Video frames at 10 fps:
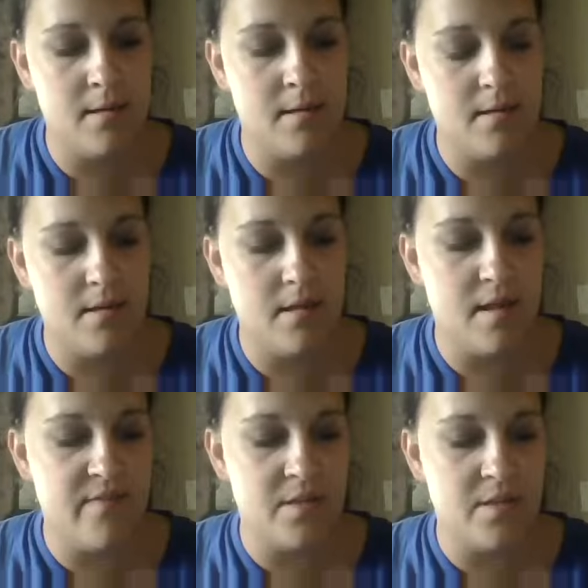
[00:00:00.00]

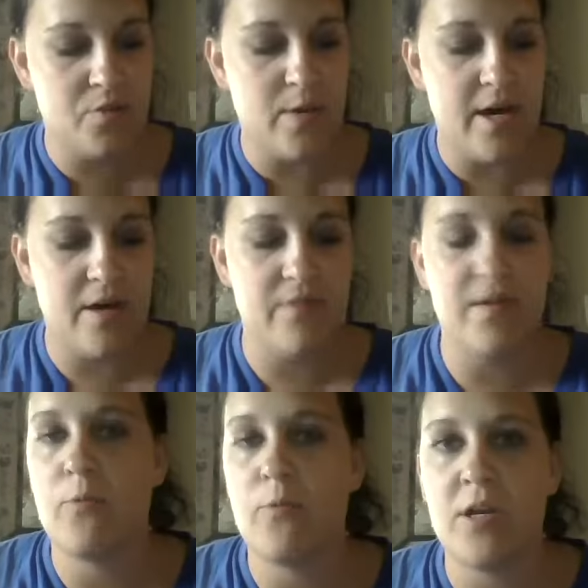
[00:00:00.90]
11 to 12,
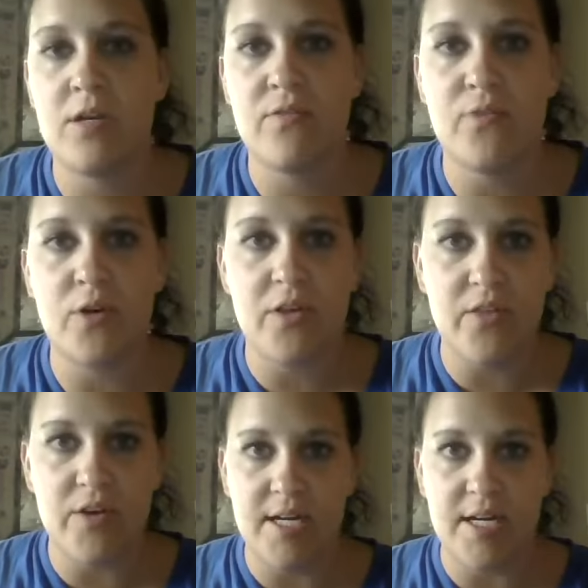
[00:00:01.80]
and 1 to
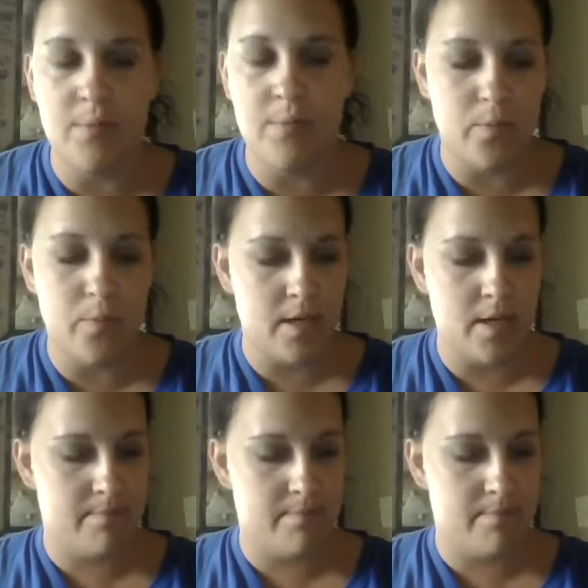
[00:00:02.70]
4:30 I'm open.